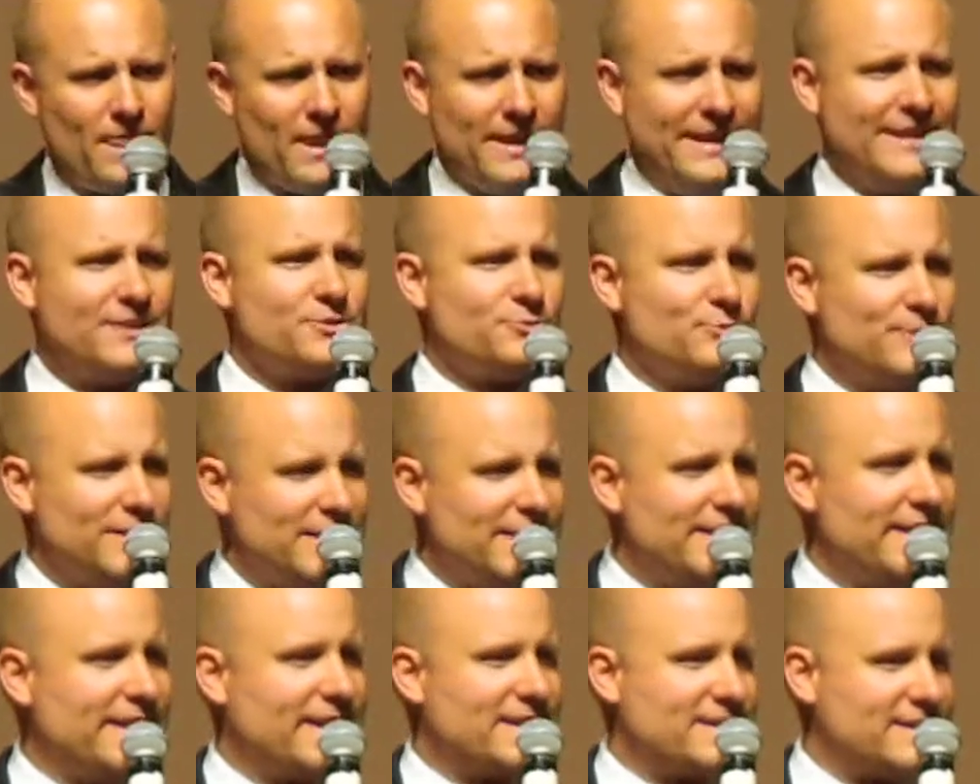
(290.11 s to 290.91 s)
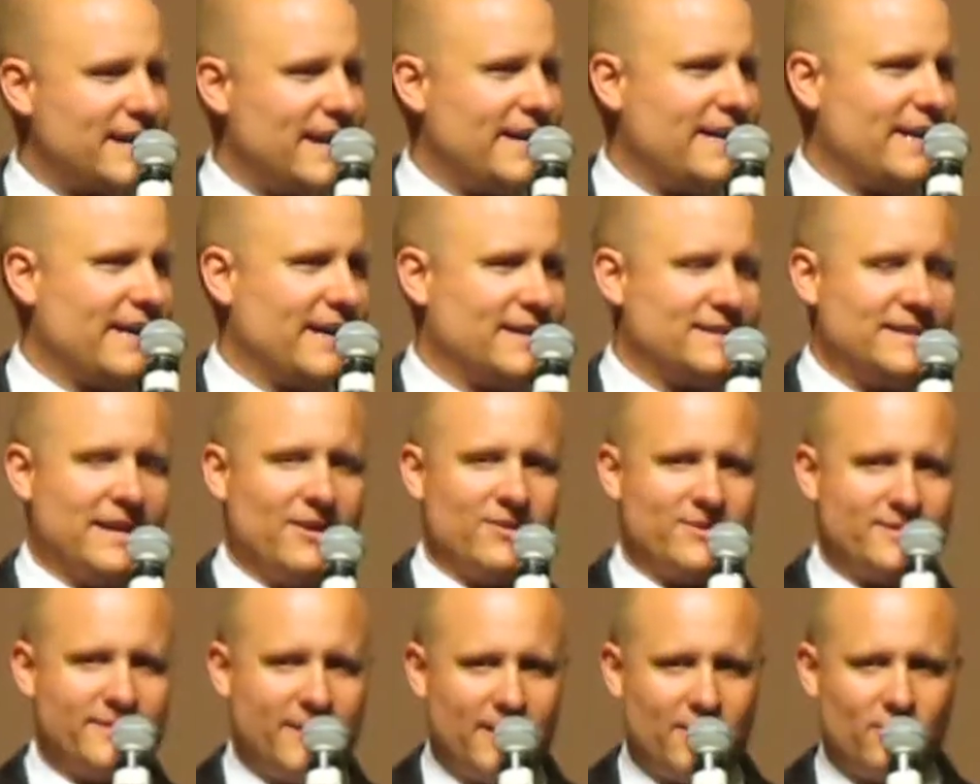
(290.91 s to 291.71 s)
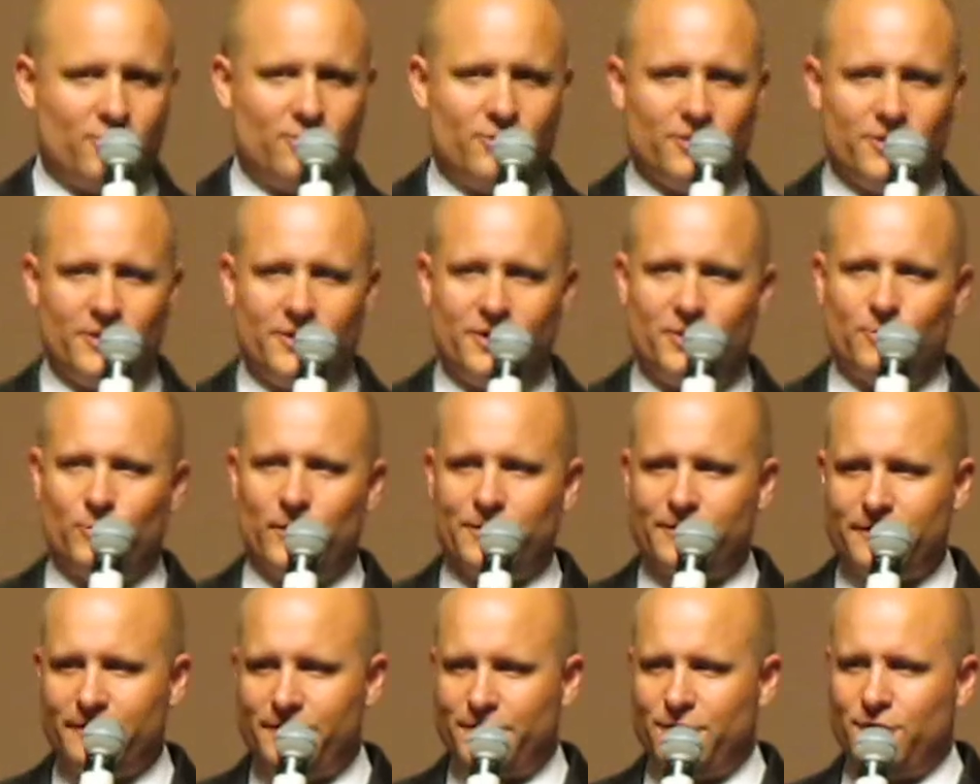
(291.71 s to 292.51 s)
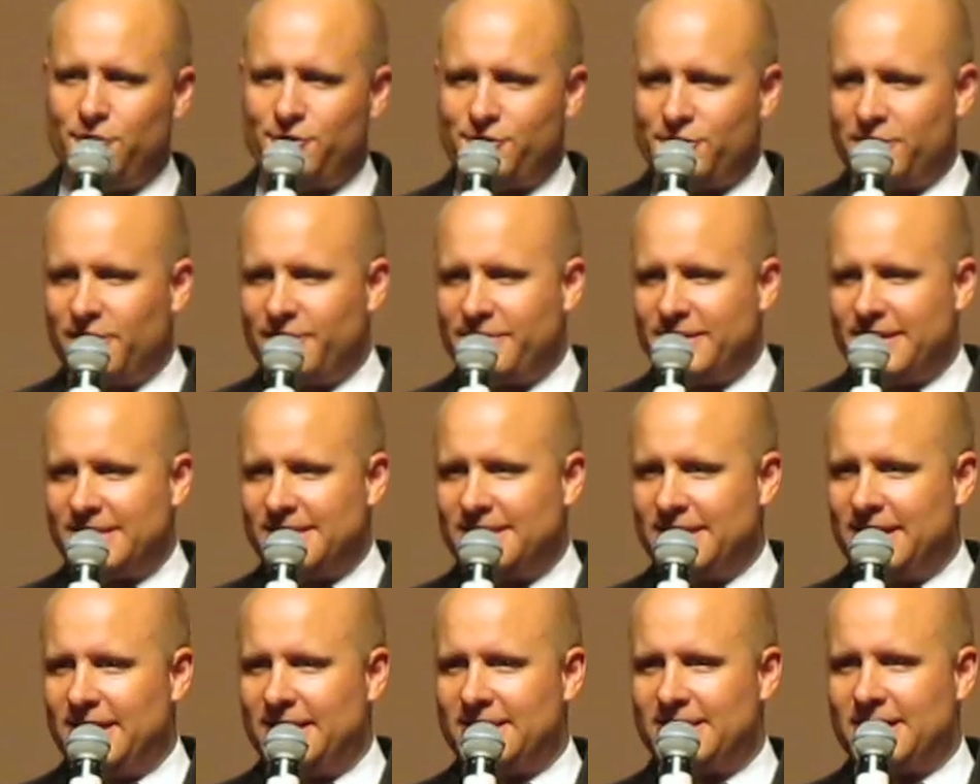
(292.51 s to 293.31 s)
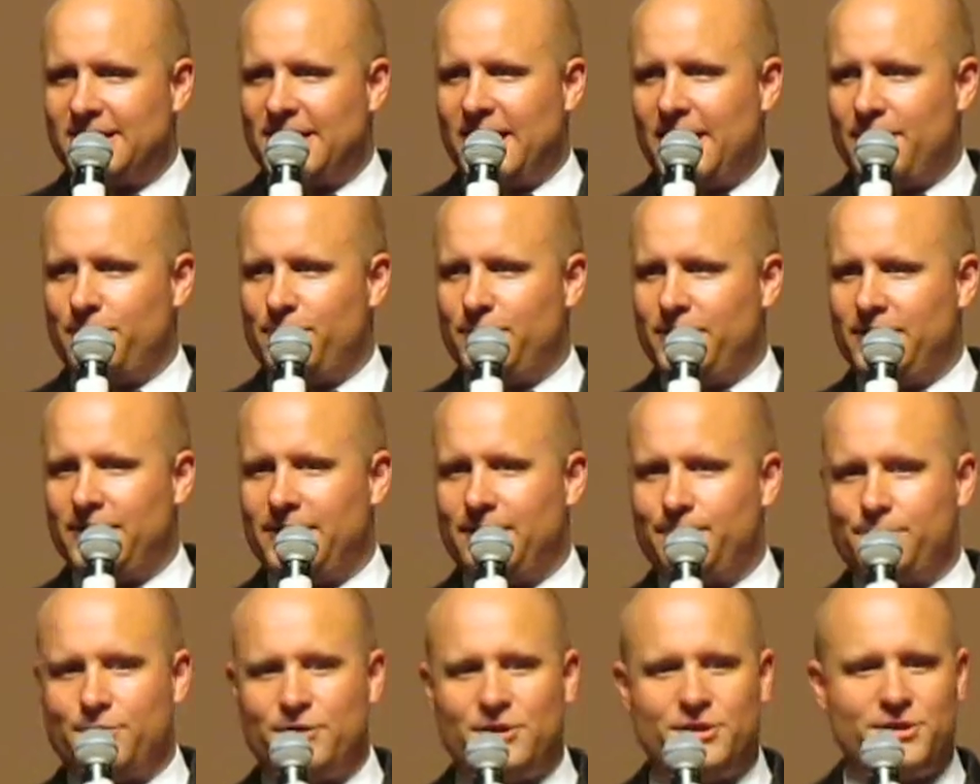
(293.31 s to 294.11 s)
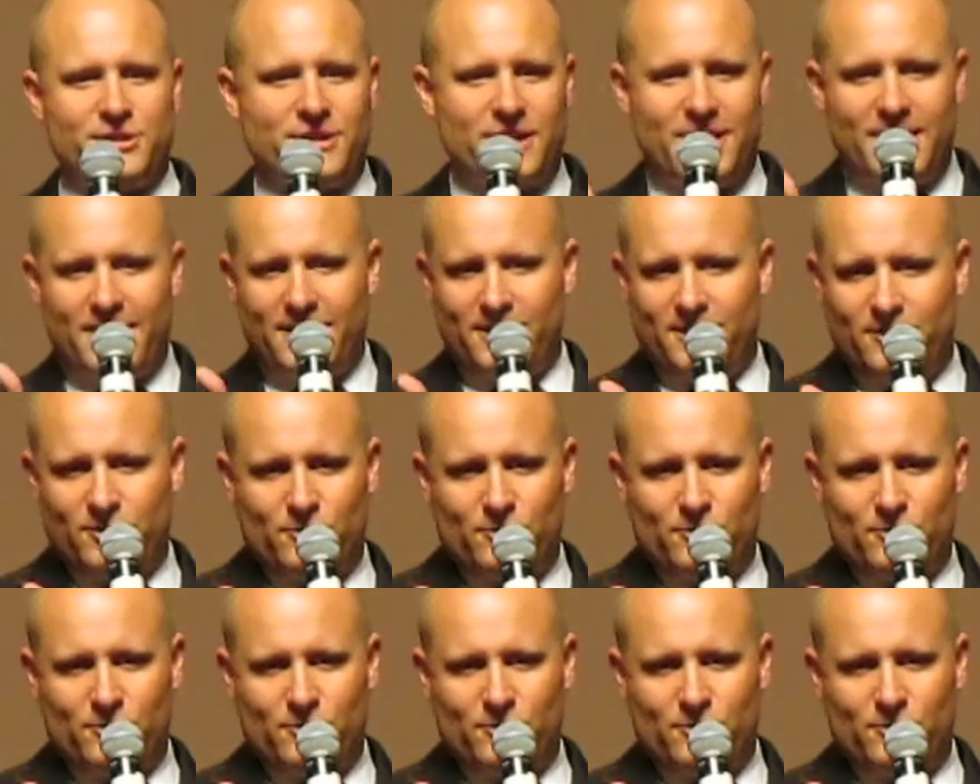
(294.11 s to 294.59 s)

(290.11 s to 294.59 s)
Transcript: it's really exciting, as I was saying earlier, what the future of this is, and I really appreciate,